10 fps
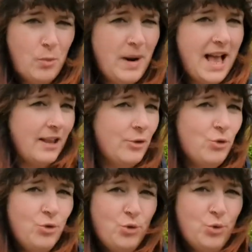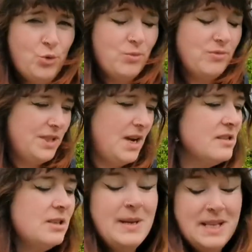blackthorn or stung
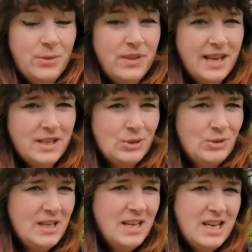to bits with nettles.